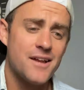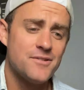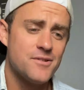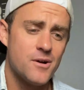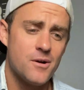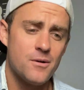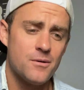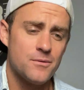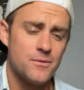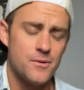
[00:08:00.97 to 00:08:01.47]
I
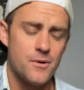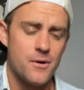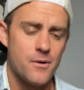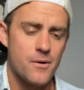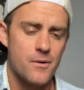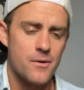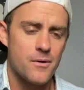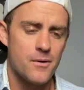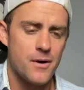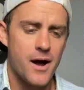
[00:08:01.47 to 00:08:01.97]
don't
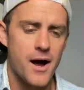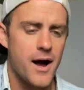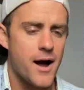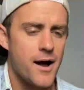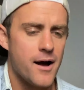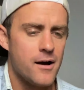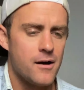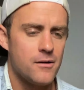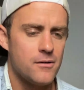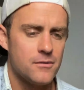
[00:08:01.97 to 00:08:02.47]
know
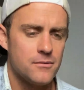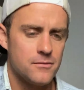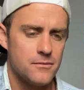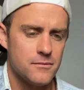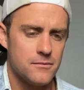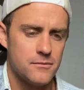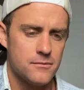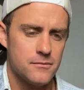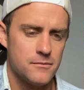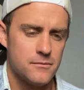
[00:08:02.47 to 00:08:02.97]
how
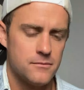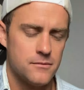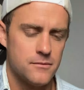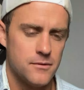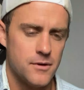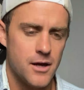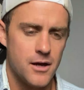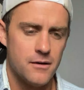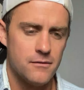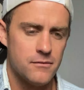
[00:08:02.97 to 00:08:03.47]

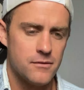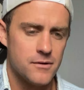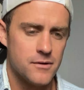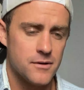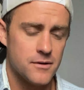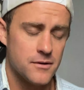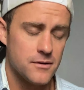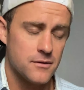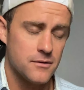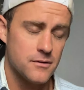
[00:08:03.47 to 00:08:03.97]

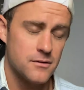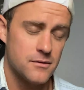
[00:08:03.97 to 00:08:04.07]
every...